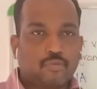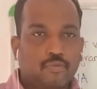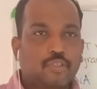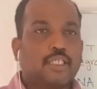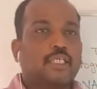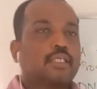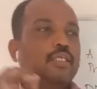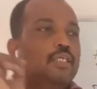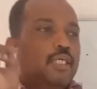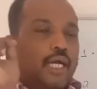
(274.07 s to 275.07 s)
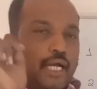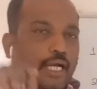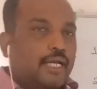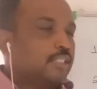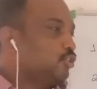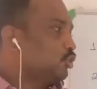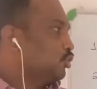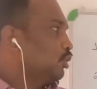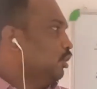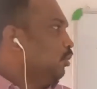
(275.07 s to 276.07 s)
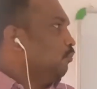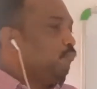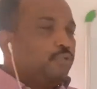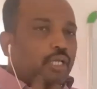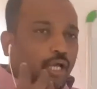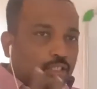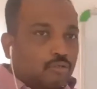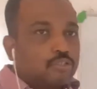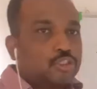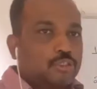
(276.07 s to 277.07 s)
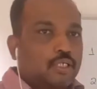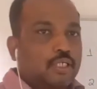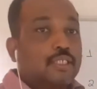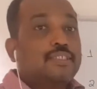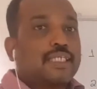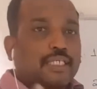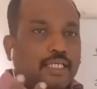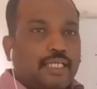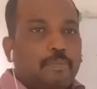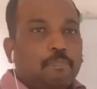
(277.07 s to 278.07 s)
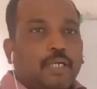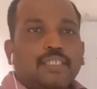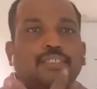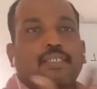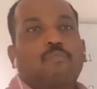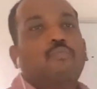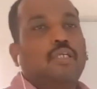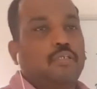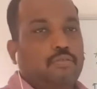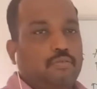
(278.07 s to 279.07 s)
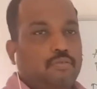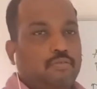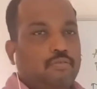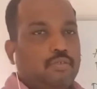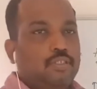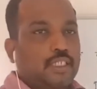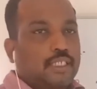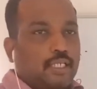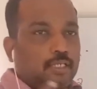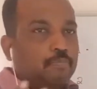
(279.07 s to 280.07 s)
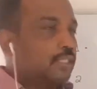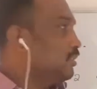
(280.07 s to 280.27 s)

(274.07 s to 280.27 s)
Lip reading: Okay, and we are not sure. It's a claim by someone. It's a claim by the